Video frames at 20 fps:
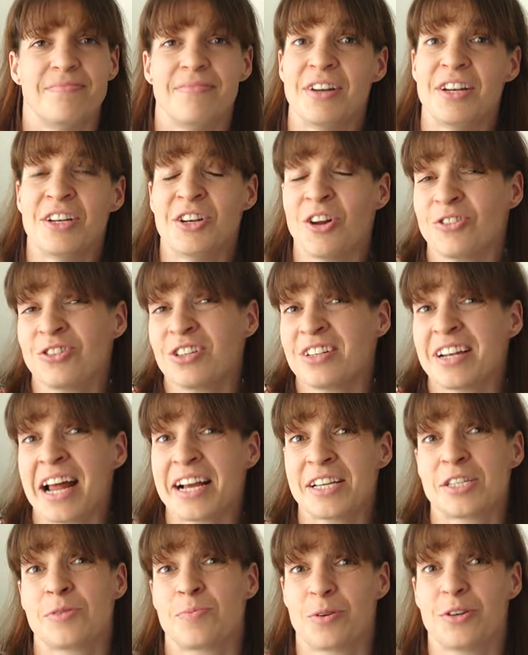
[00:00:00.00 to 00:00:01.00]
not a
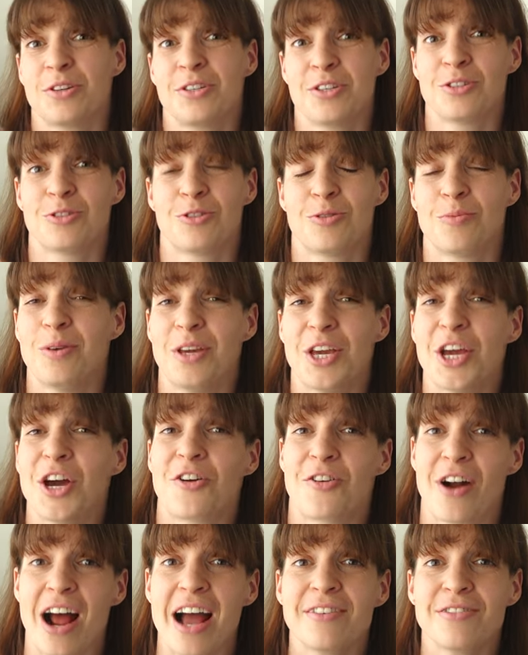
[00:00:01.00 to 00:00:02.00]
nice person to be
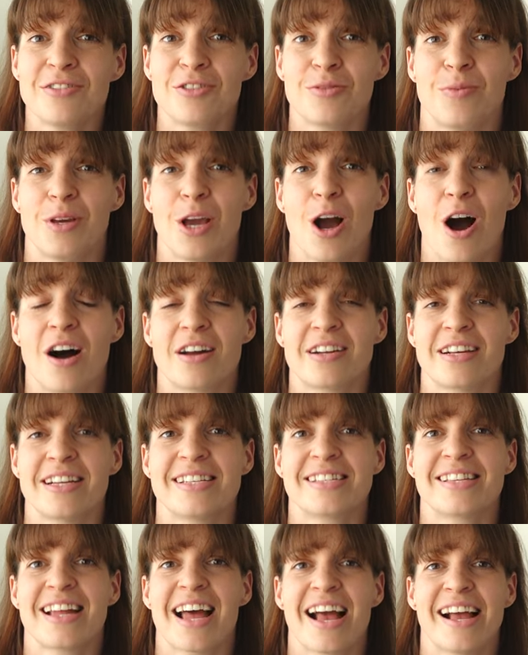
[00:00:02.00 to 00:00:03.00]
around, to be
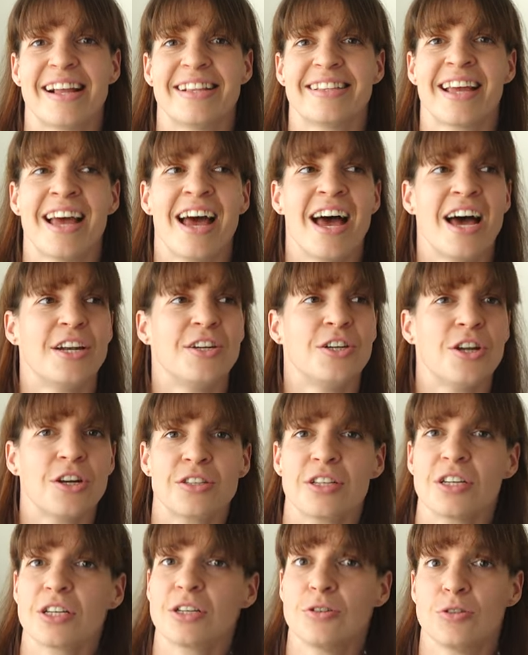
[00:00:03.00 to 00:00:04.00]
honest, and not
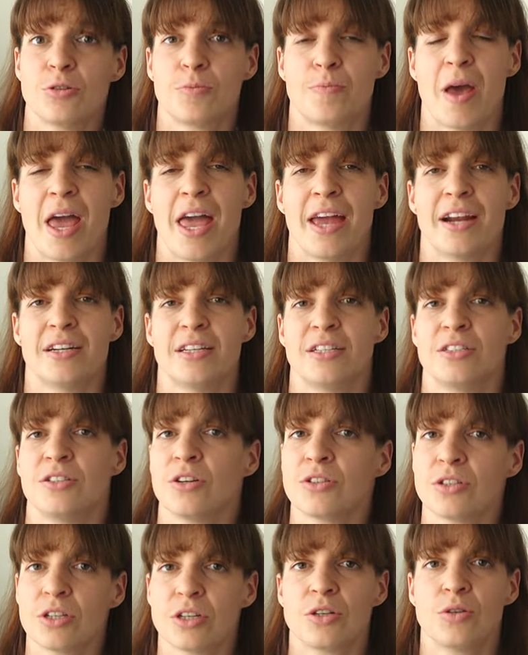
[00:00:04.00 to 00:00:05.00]
a good parent,
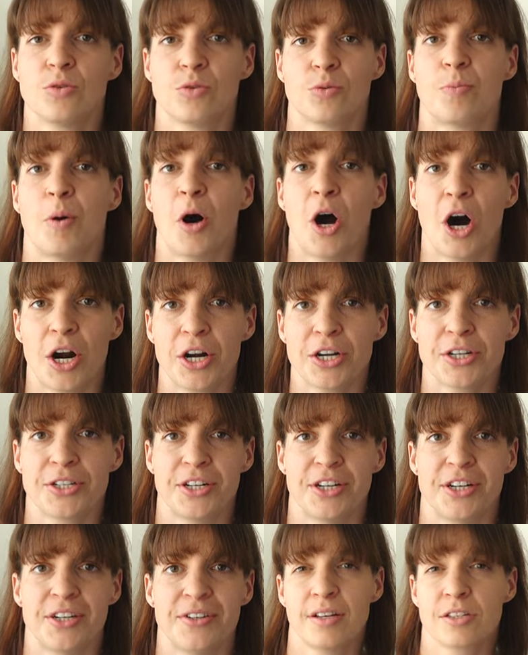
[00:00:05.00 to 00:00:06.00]
not a good
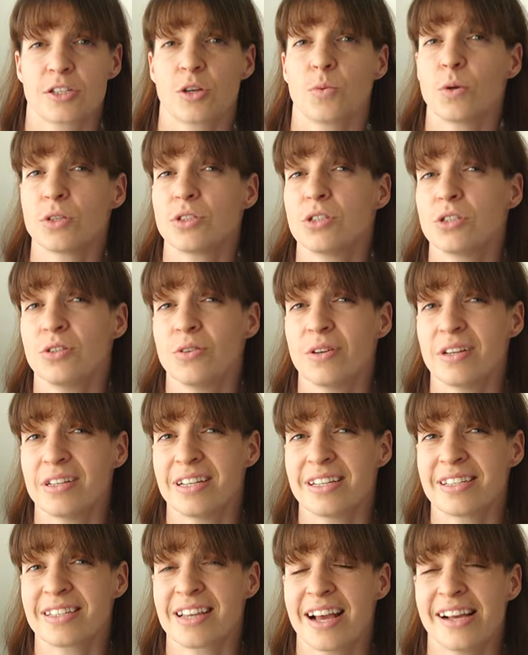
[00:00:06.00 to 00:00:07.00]
partner. So what to do in
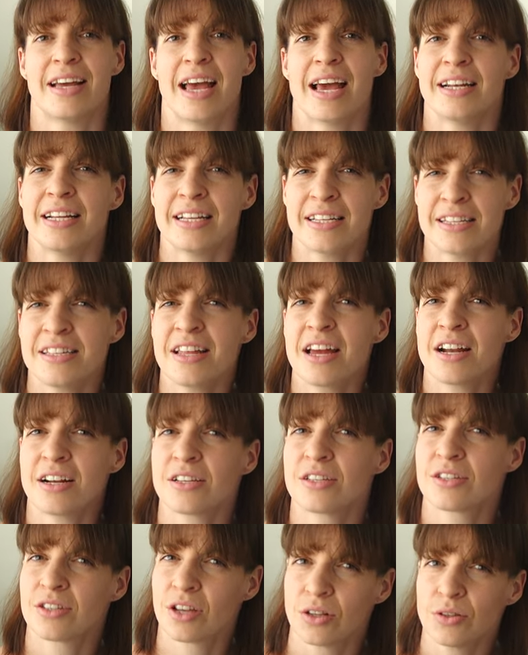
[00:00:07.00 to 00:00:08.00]
this case, and is there a
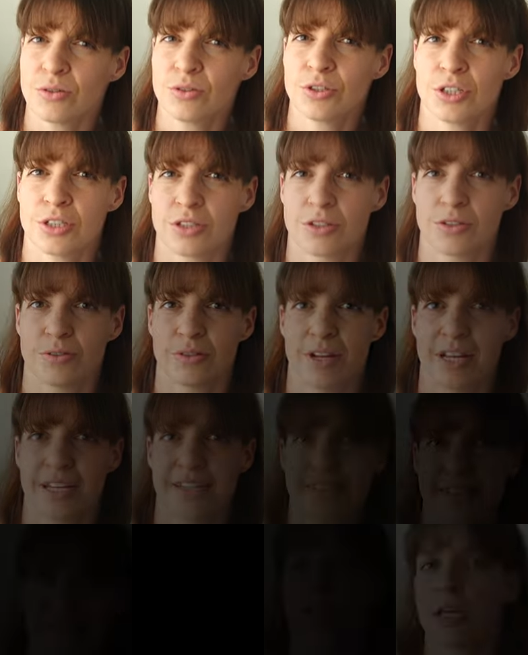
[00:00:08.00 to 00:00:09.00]
solution to
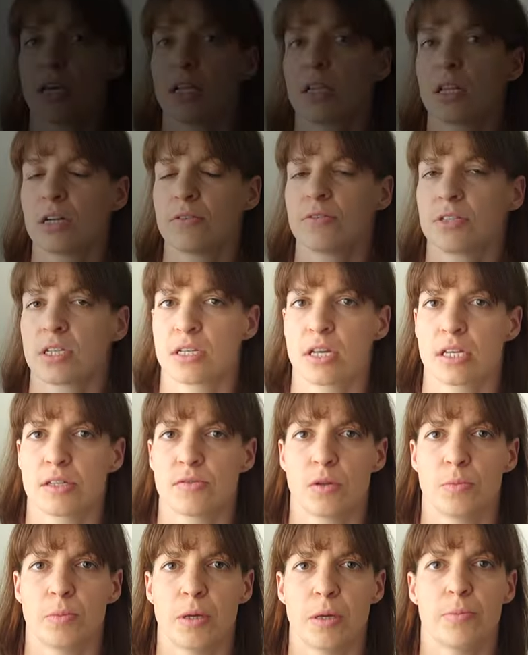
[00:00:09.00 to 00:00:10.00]
this? We see a lot of
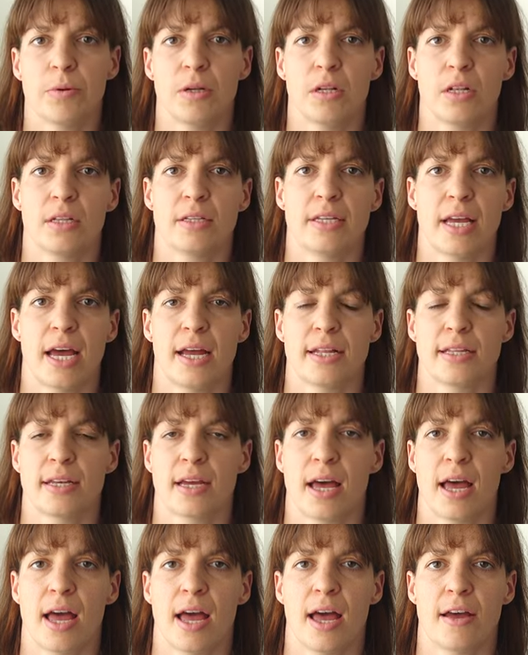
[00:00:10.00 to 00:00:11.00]
successful people that
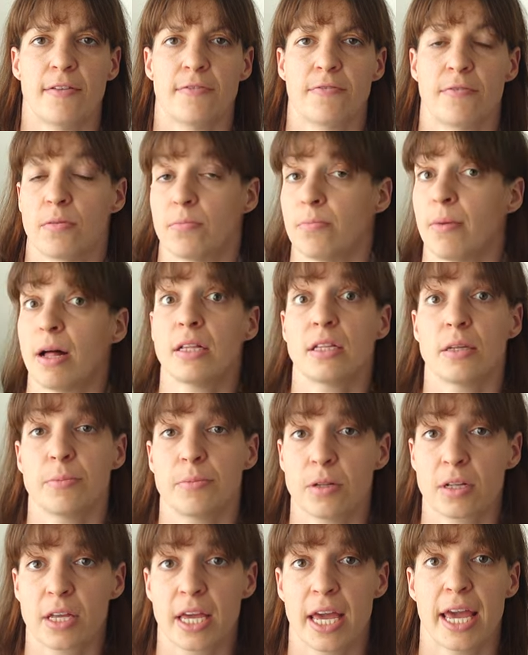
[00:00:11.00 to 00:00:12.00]
have
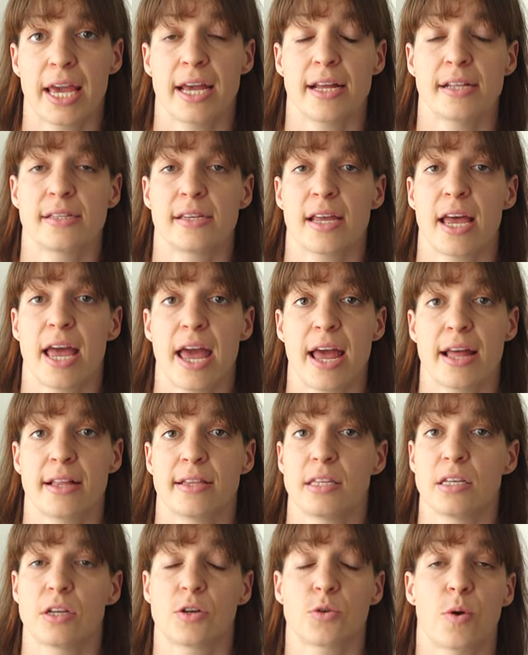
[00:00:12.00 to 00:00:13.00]
multiple kids
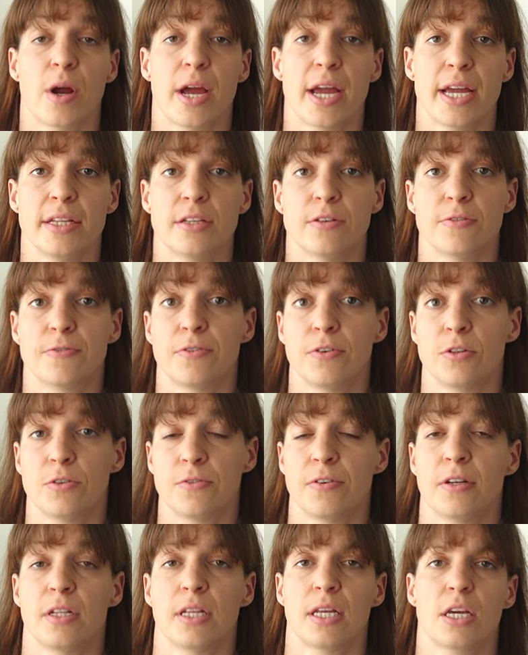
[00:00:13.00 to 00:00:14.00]
and great
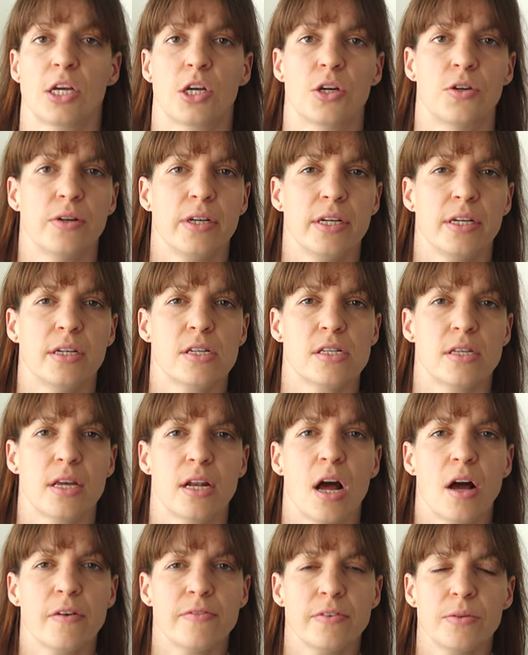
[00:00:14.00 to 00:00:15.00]
fulfilling careers,
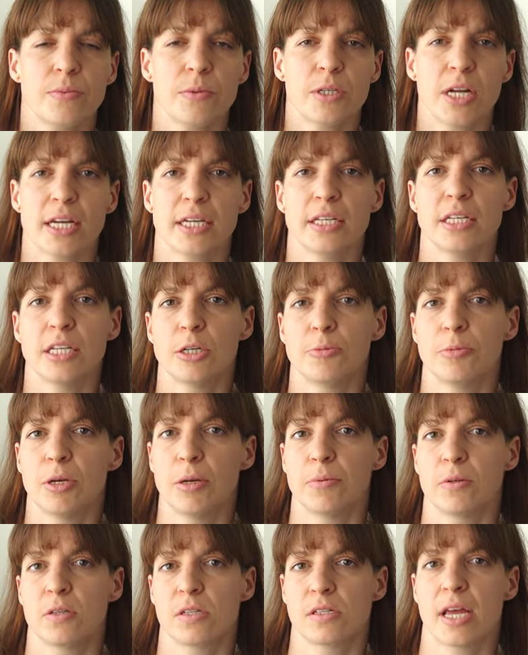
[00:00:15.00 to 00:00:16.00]
and often what I hear
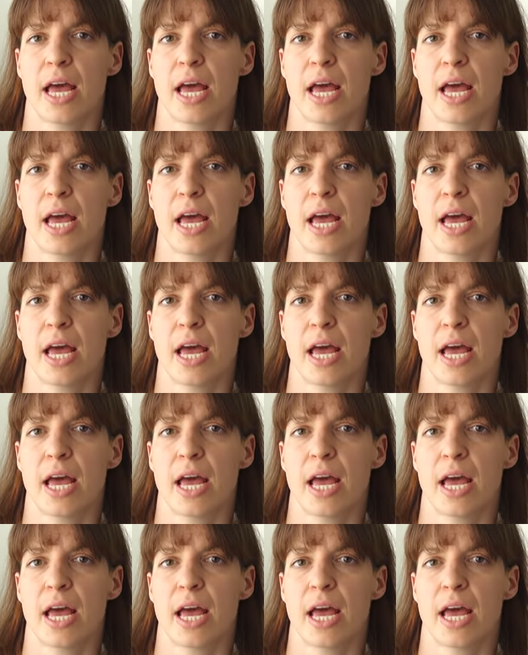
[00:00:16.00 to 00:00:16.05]
people